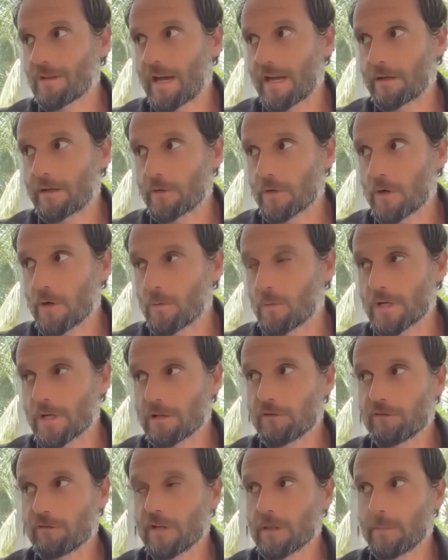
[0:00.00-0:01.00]
I don't know what
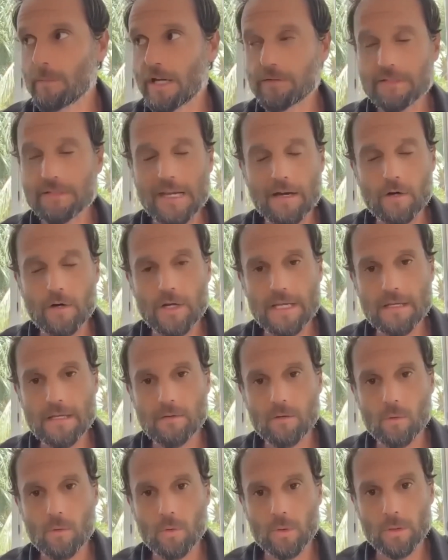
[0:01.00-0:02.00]
you feel about
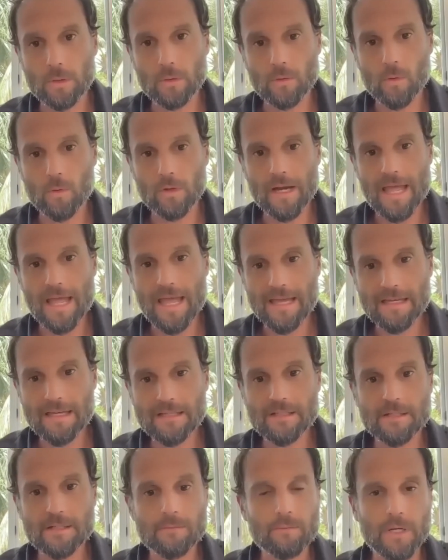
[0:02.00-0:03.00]
dairy or or
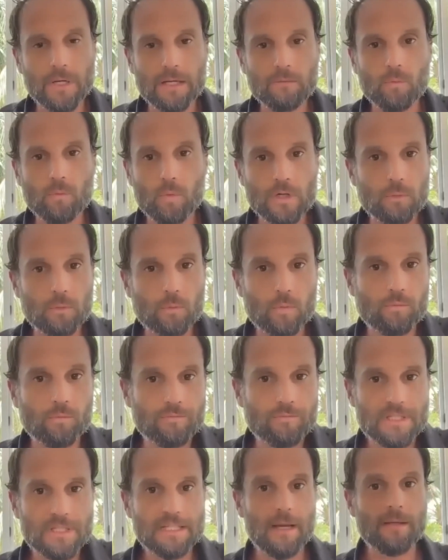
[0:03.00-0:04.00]
eggs, but what,
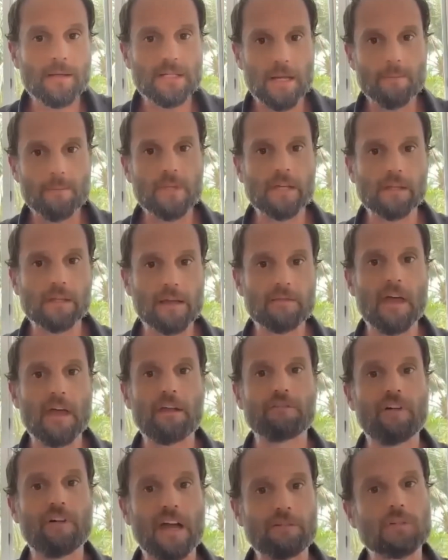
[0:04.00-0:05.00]
so, something like
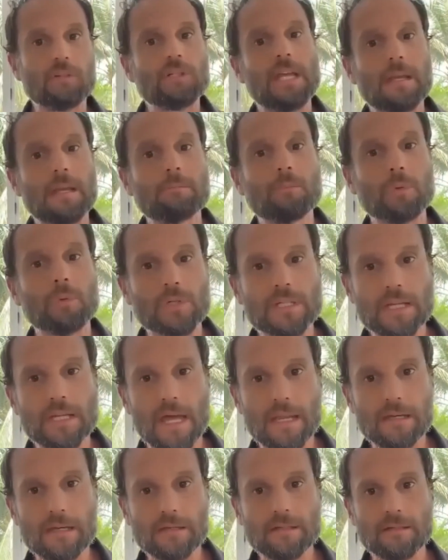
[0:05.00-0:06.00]
that, five or ten
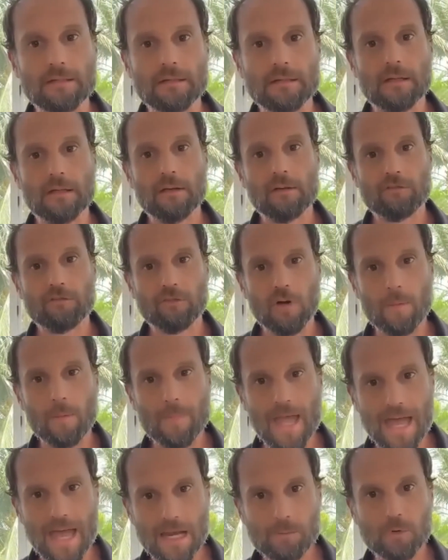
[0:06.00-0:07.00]
percent
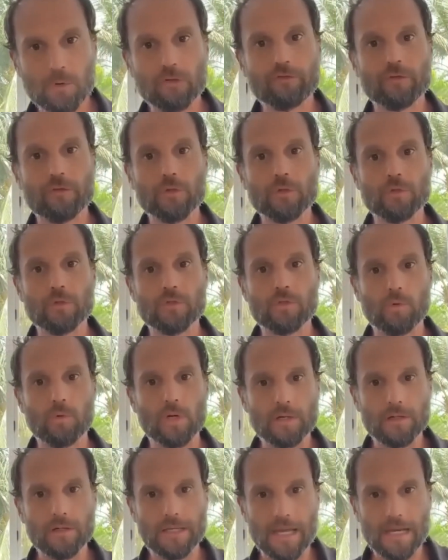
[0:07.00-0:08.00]
from animal foods where
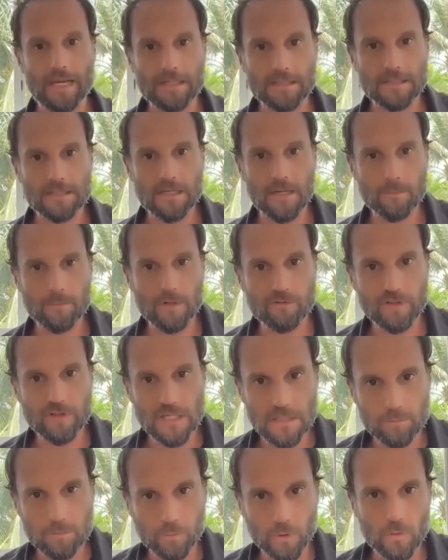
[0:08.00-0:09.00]
you're getting some of
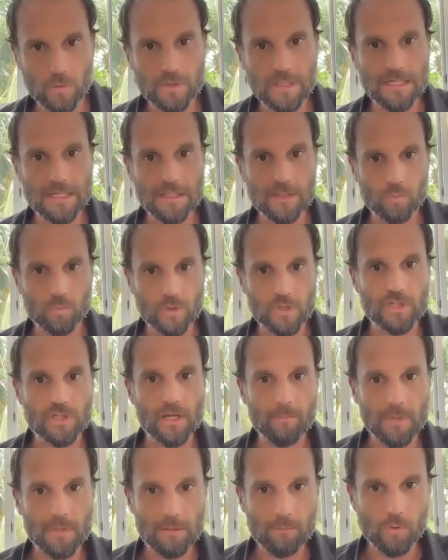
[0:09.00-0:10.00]
these proteins, which
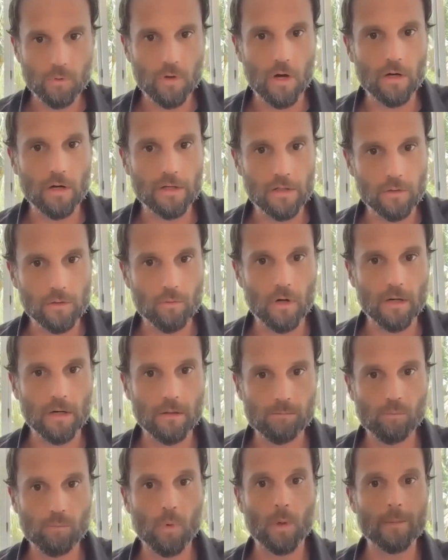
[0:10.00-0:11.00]
some people argue
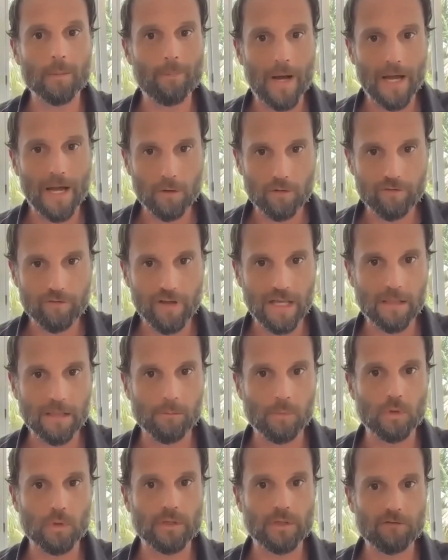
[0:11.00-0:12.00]
are more
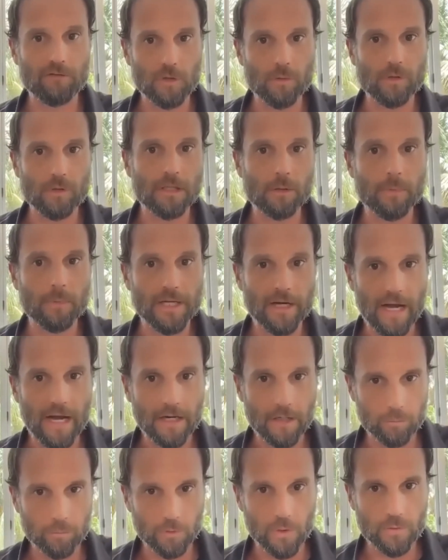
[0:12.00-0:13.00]
bioavailable, give you a little bit
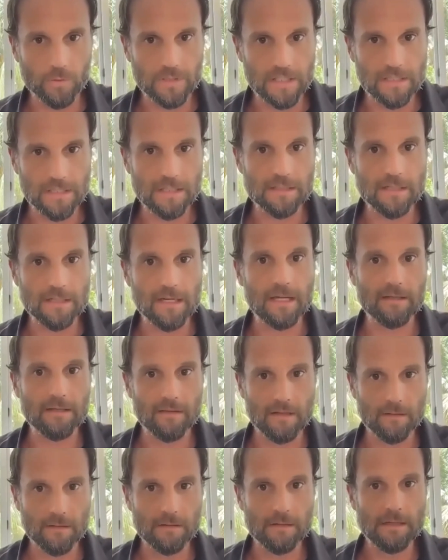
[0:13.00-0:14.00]
higher protein intake
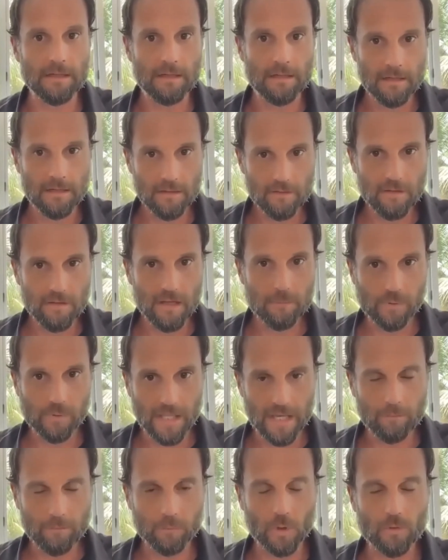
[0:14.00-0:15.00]
than than
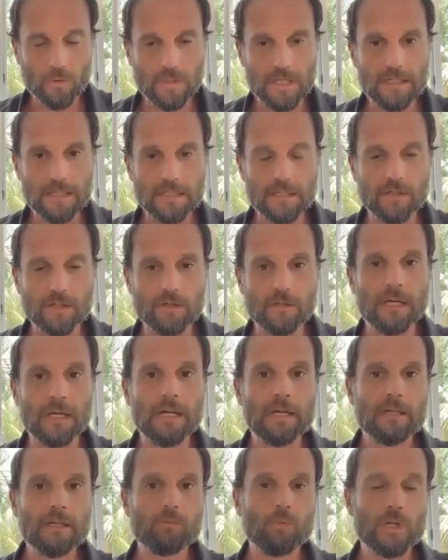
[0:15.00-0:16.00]
plant proteins do.
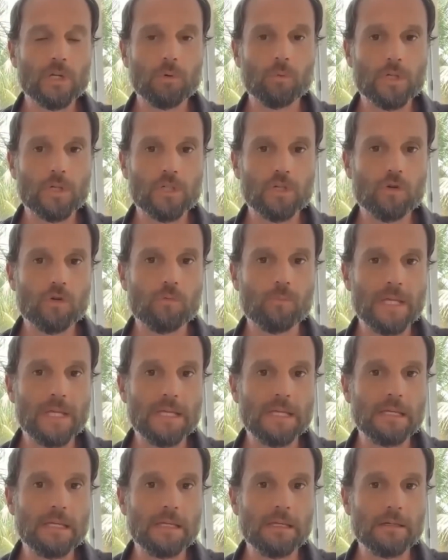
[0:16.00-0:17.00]
Would, would you
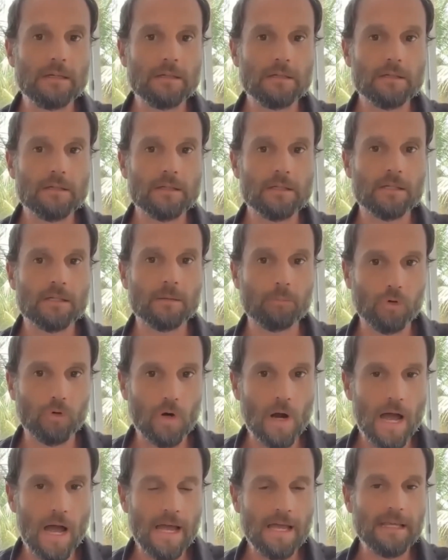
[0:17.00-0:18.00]
be
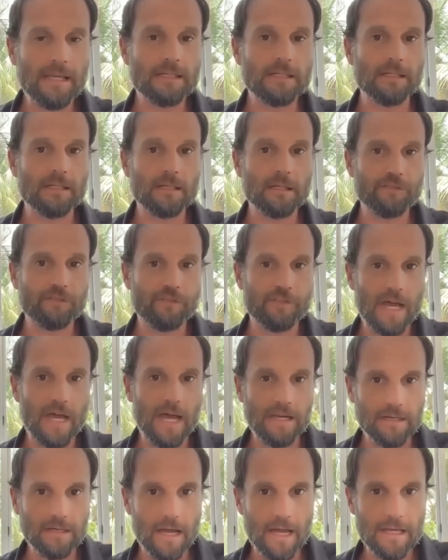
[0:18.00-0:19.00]
surprised if
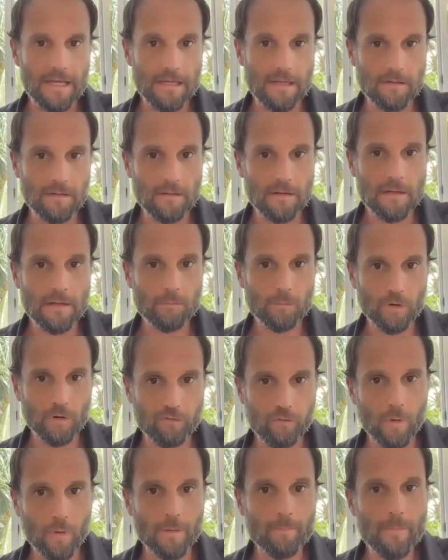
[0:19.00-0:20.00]
that diet
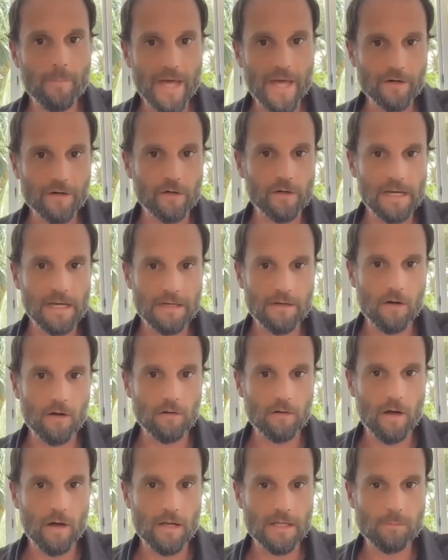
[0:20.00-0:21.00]
performed better in
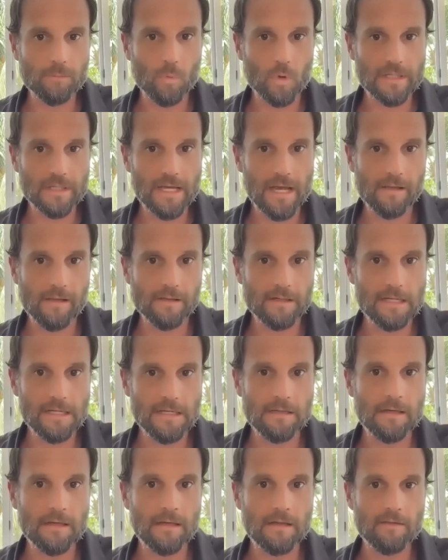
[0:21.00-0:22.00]
all-cause
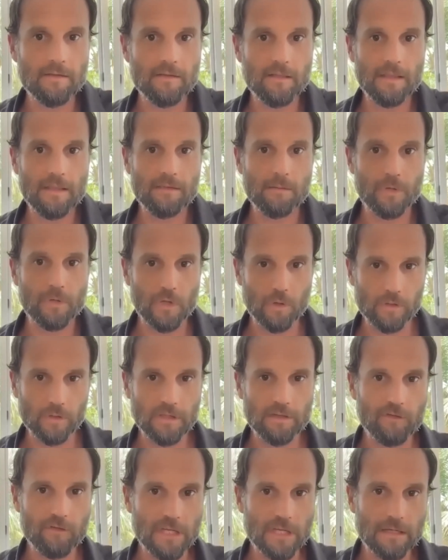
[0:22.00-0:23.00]
mortality than the
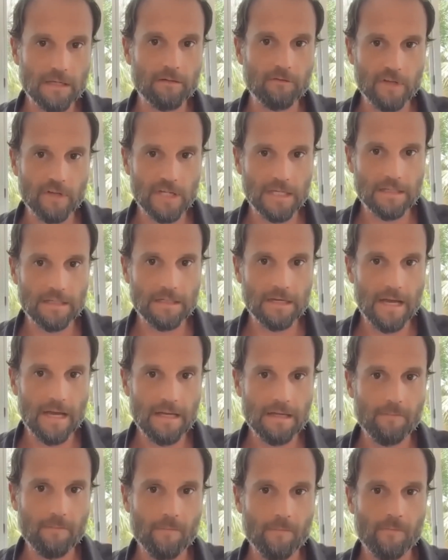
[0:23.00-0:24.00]
purely vegan, vegan
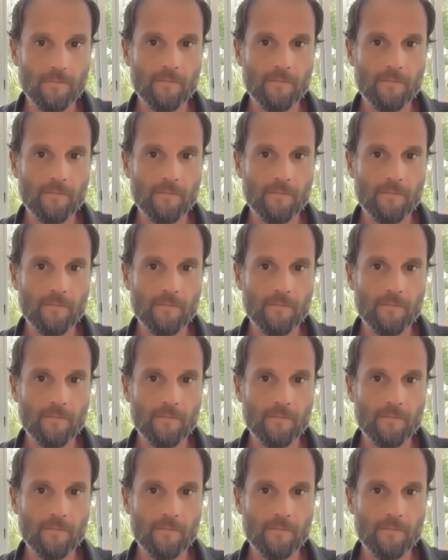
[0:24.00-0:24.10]
diet?